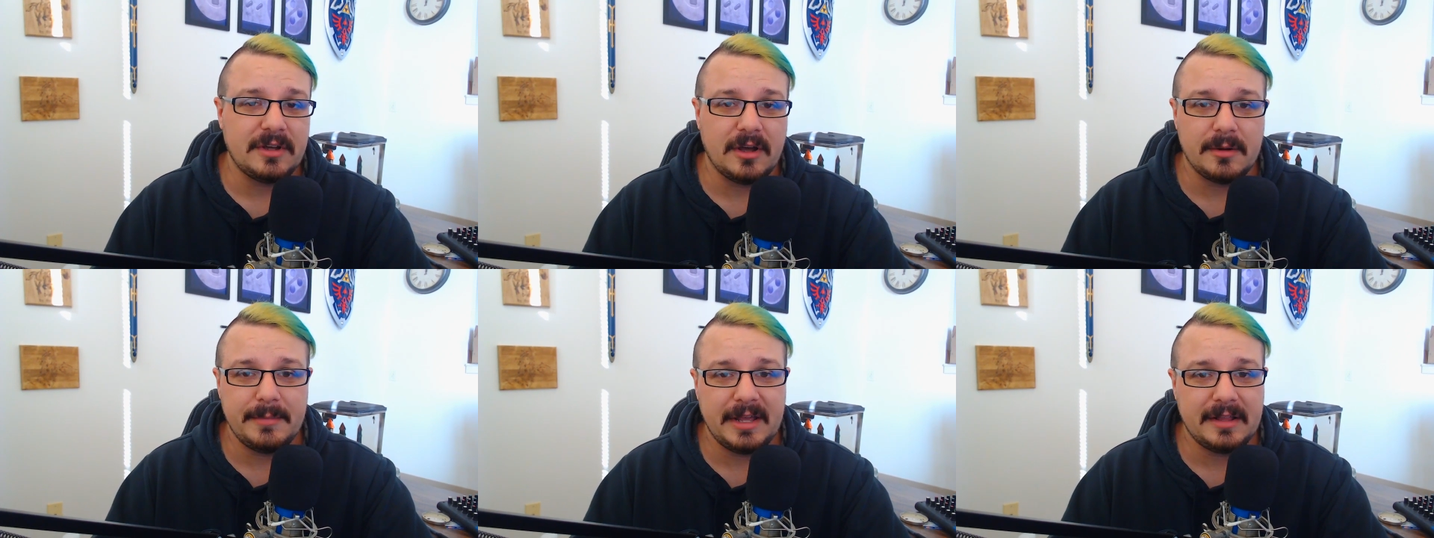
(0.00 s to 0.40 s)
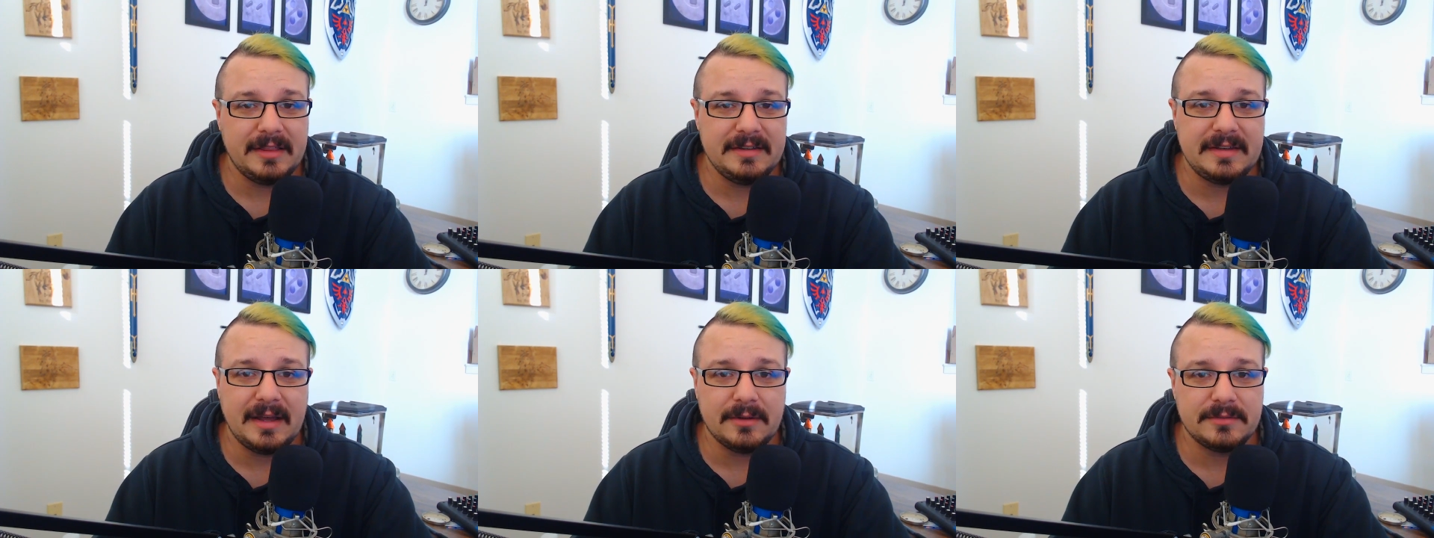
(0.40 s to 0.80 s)
automatically
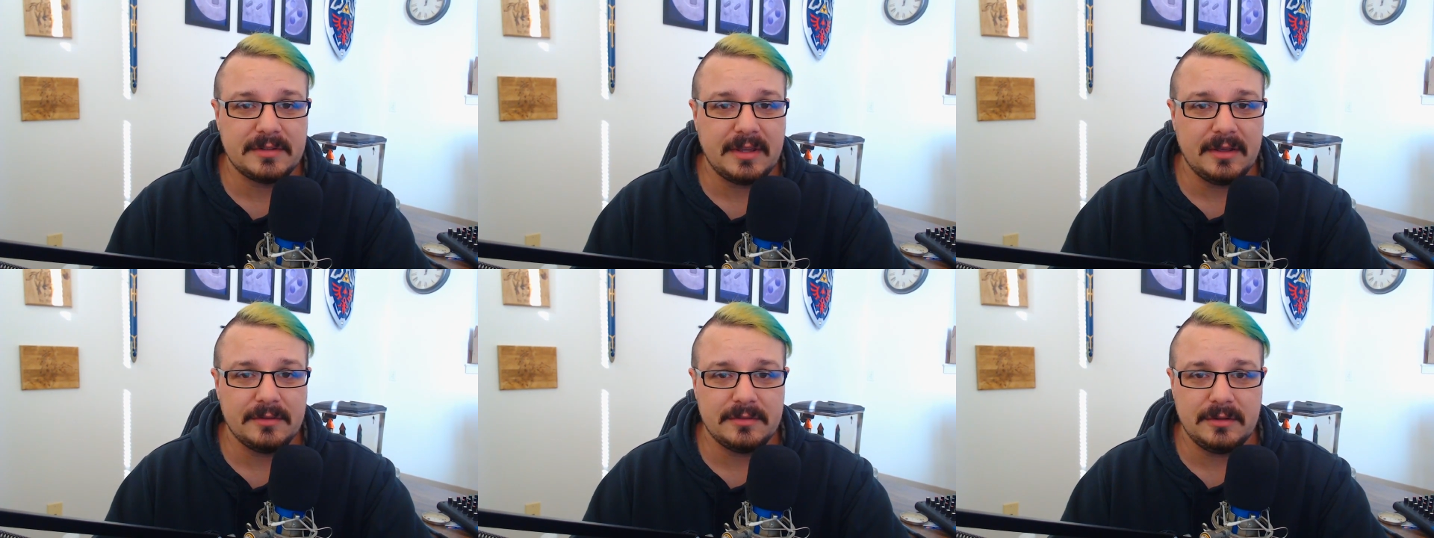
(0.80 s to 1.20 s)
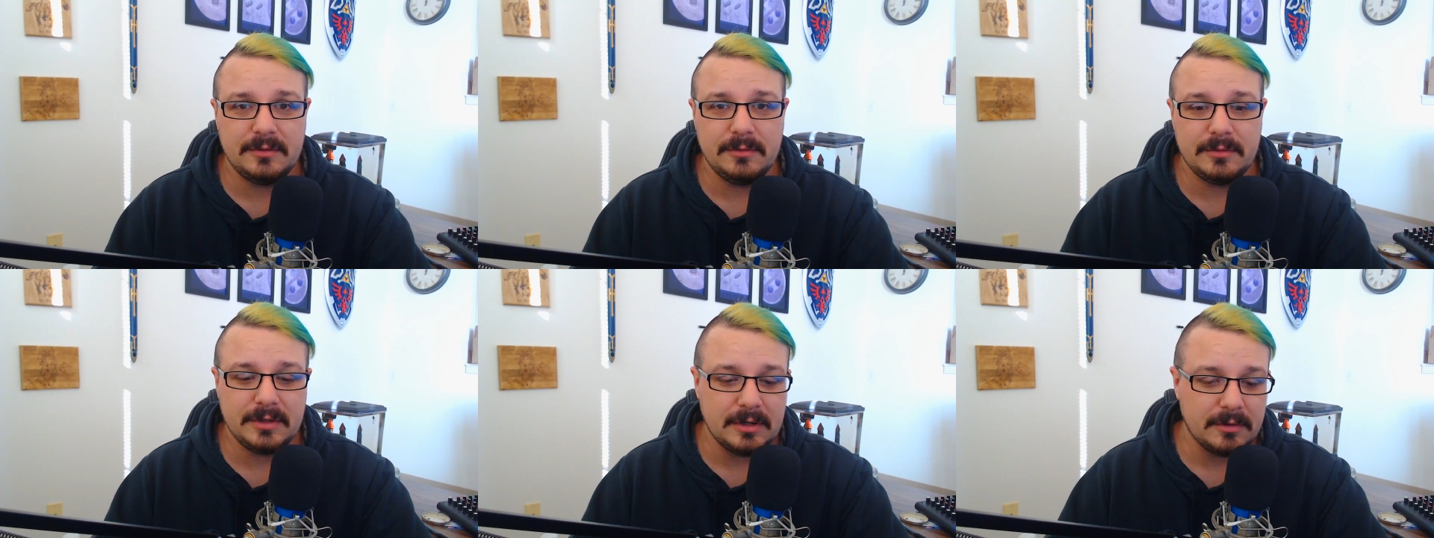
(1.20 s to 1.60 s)
downscales
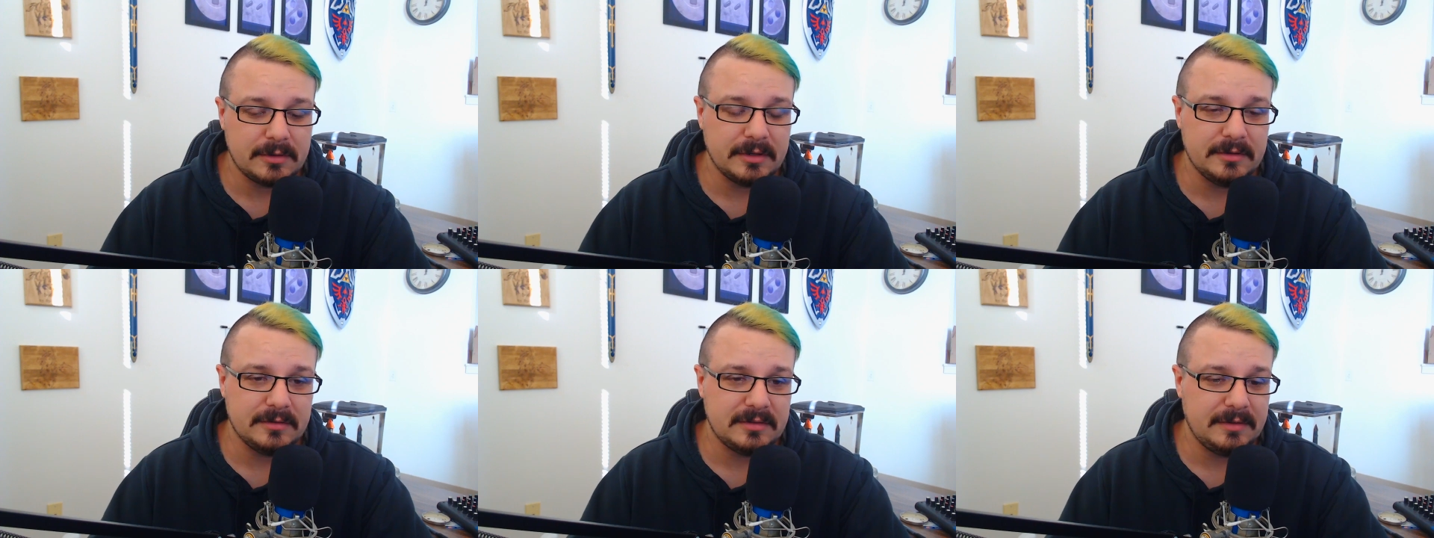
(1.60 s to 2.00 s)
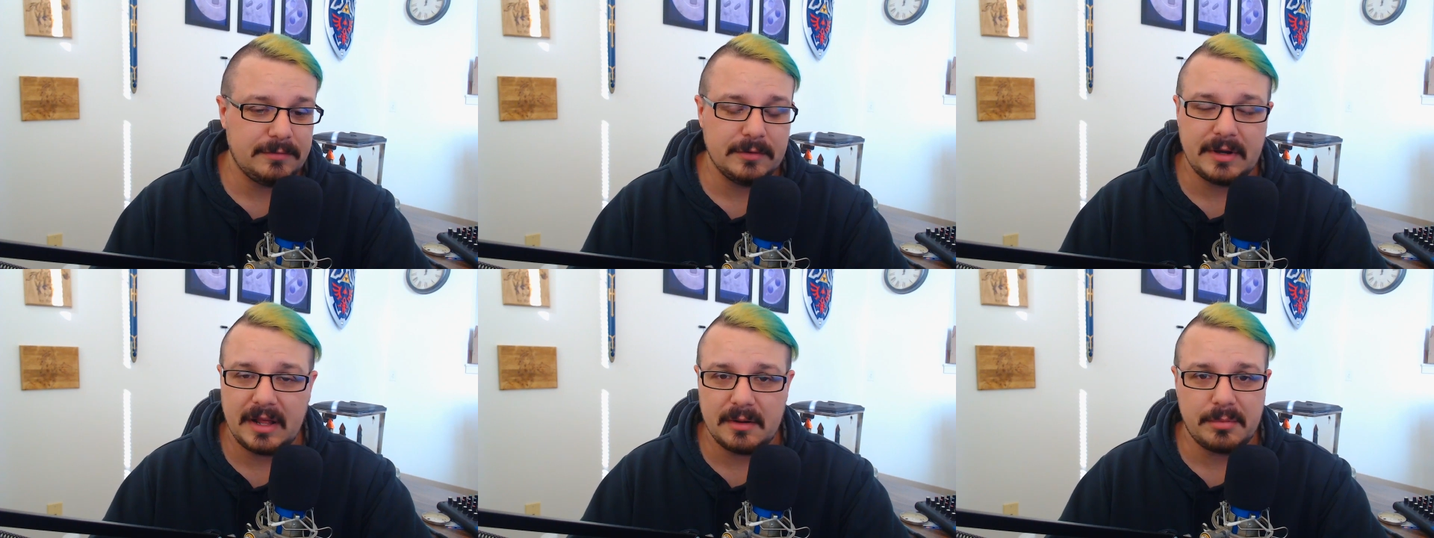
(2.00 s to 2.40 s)
you, because if
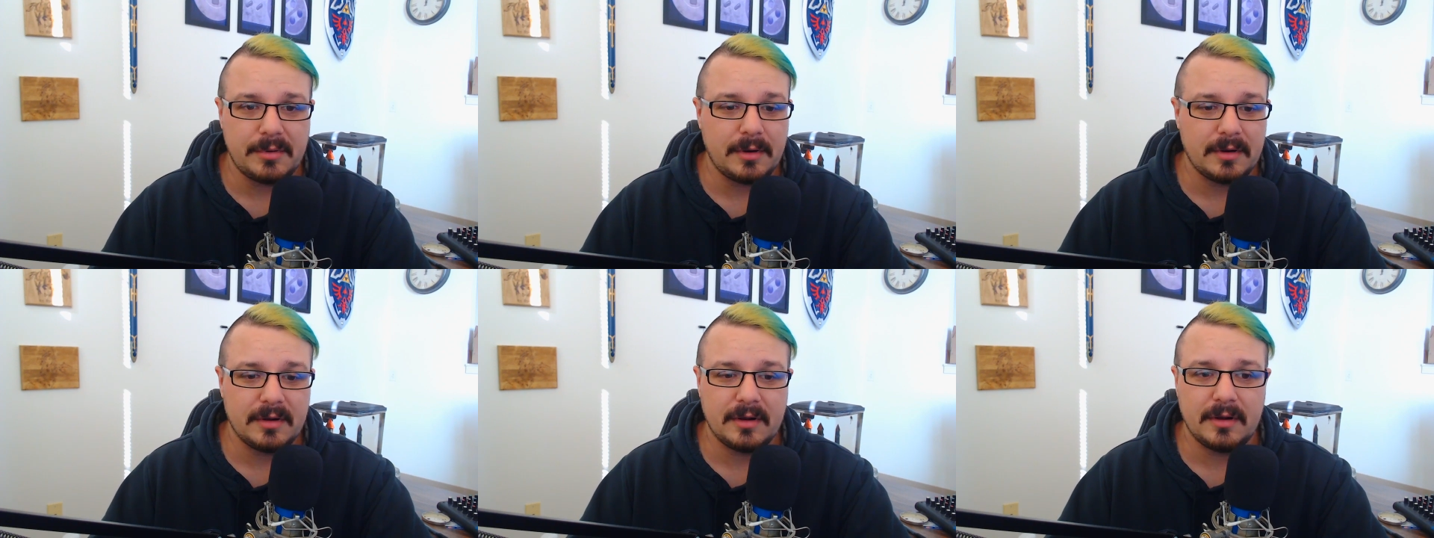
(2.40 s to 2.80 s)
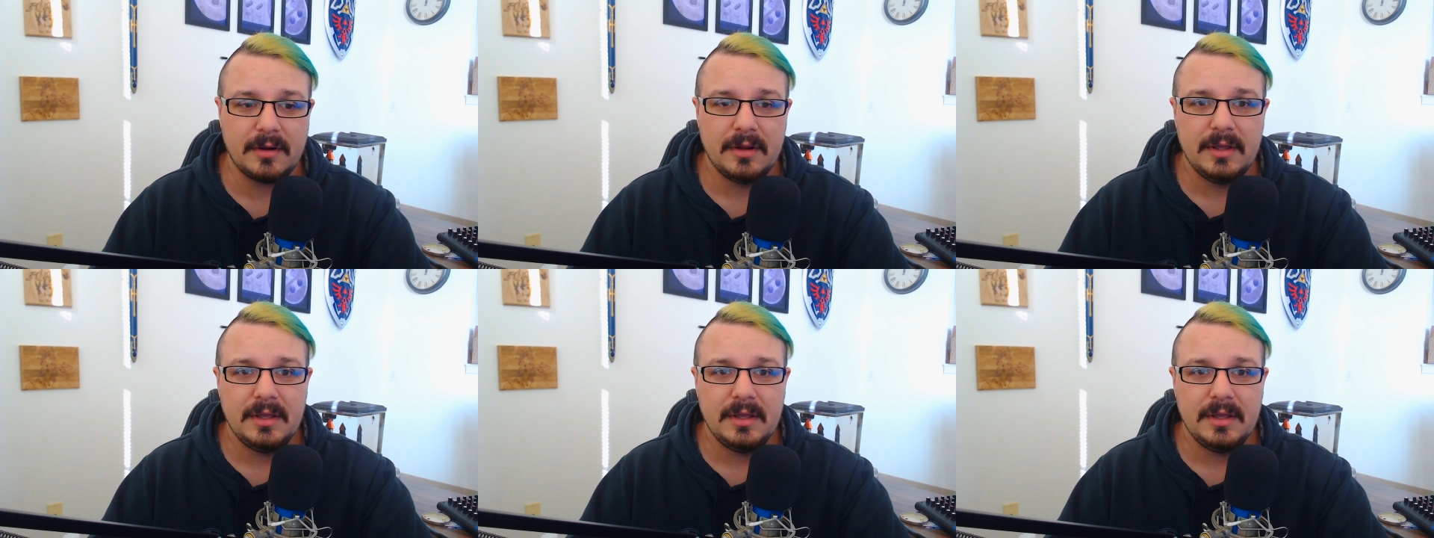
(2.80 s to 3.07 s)
you're not a partner,